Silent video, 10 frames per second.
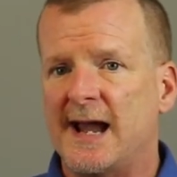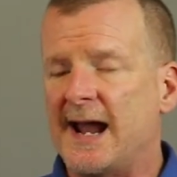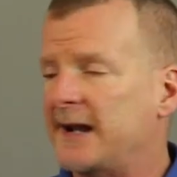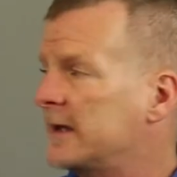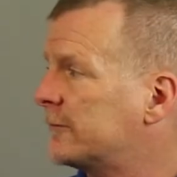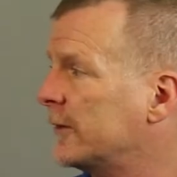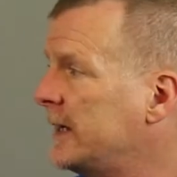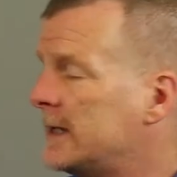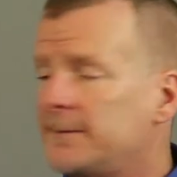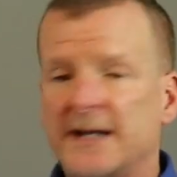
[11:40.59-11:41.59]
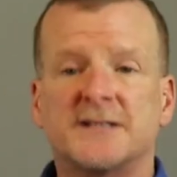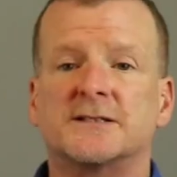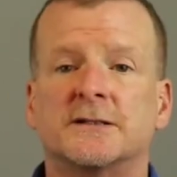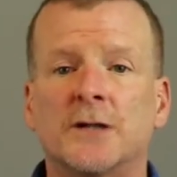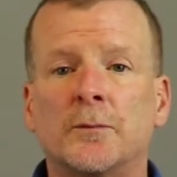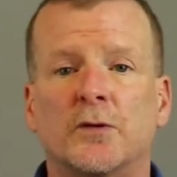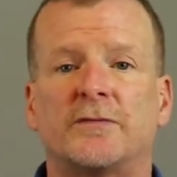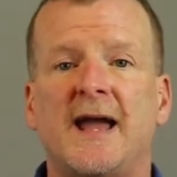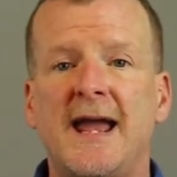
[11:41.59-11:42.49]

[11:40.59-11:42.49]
and for him, it's the number of